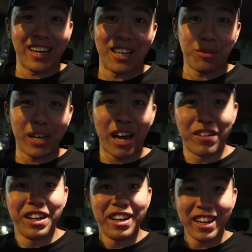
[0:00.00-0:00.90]
guys, we have
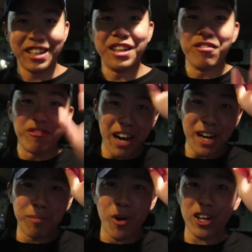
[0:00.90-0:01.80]
another
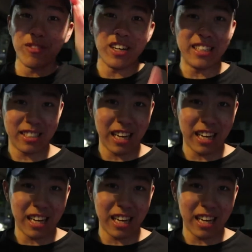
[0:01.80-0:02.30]
rare Pokemon this